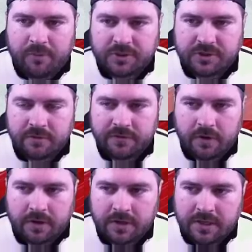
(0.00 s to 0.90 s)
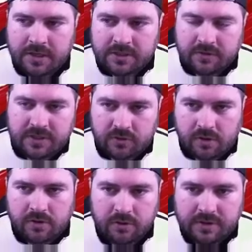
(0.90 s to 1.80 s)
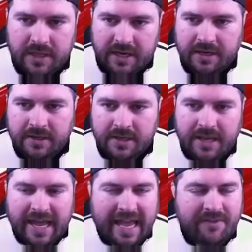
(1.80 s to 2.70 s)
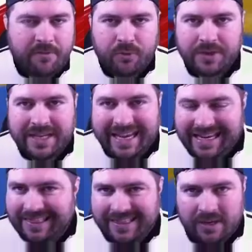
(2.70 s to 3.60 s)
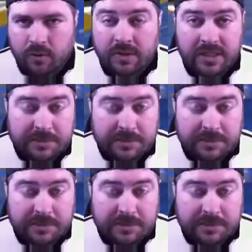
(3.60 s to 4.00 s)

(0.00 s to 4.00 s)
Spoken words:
pulled so far. So this will conclude that. I haven't pulled anything really